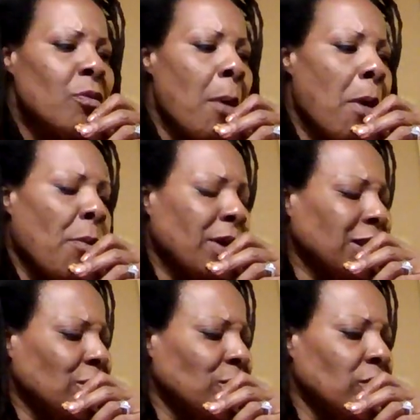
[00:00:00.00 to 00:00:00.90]
But when I
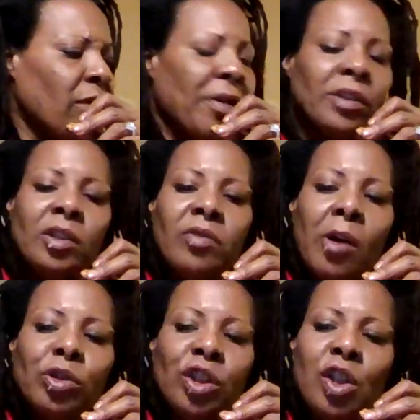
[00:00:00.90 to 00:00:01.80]
turned around, looked
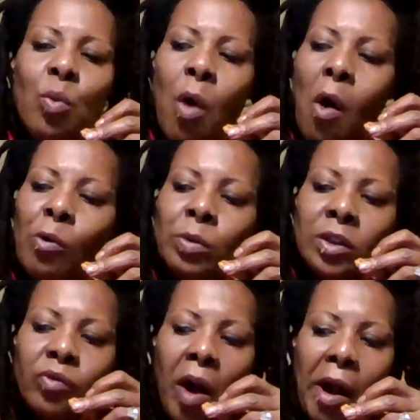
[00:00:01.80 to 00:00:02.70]
around, she the one who was
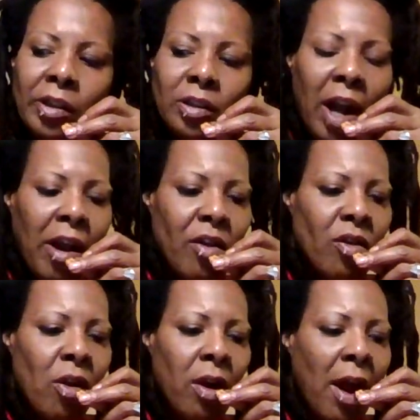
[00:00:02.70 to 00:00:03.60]
fucking, like, she
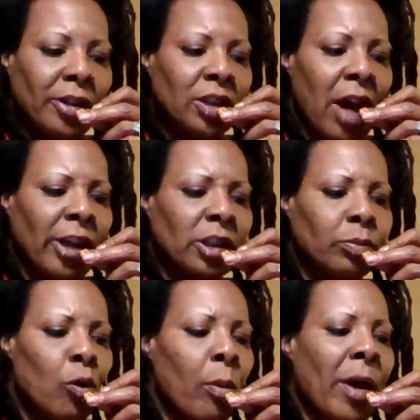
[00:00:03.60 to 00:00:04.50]
looked like she got
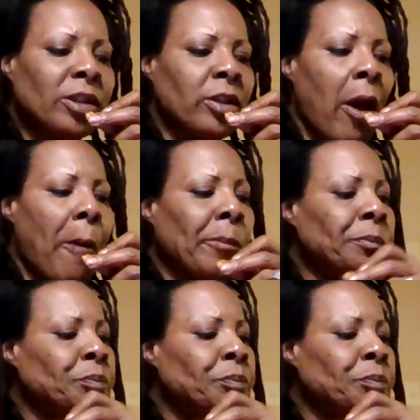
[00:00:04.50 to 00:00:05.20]
spooked by something.